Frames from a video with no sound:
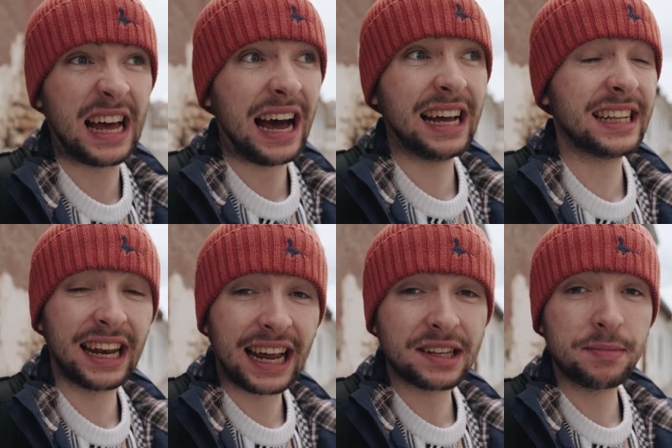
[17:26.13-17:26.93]
that has
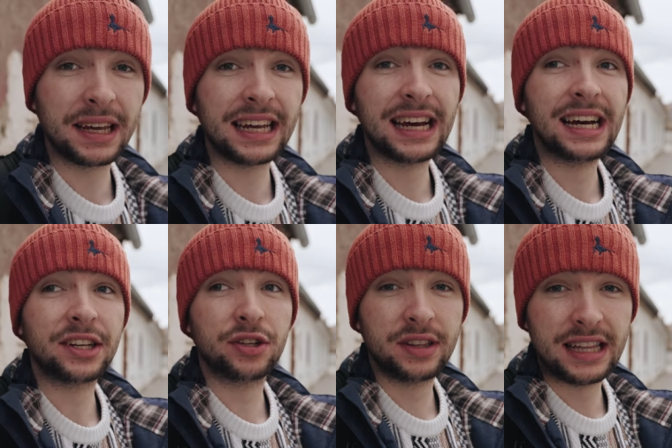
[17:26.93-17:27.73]
led me
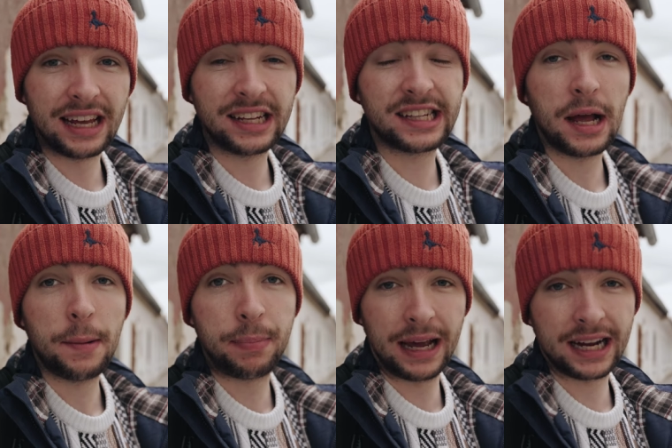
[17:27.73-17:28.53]
to this
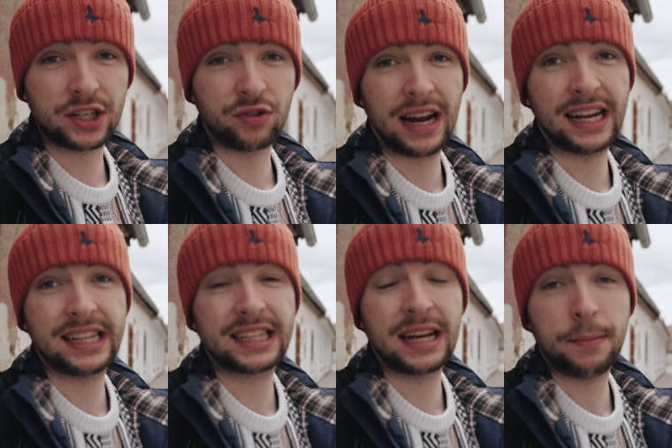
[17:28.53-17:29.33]
picturesque